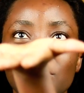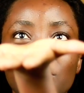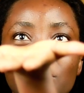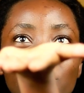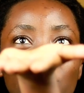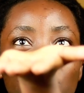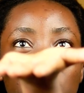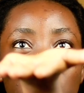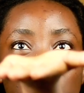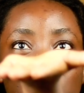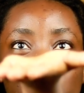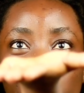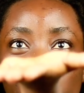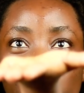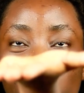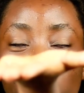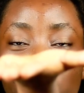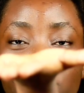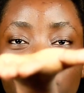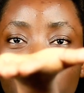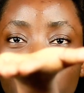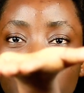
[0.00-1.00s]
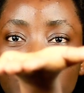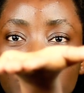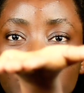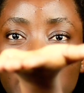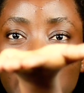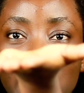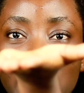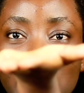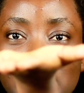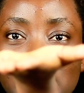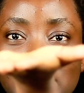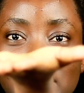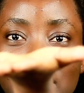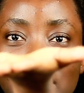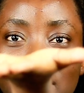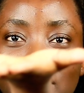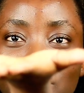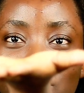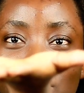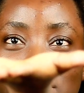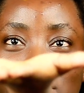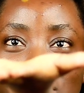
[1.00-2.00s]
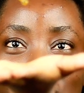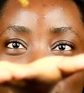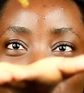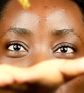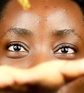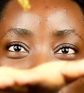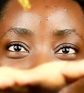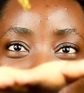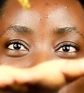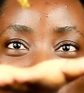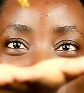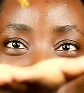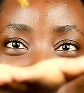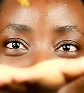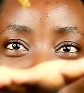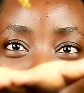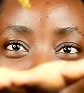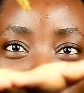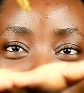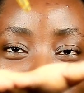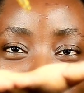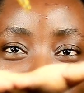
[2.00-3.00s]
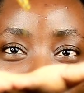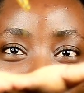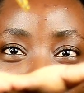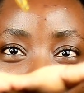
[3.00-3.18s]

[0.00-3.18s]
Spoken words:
You don't need too much, like I said, just a few drops,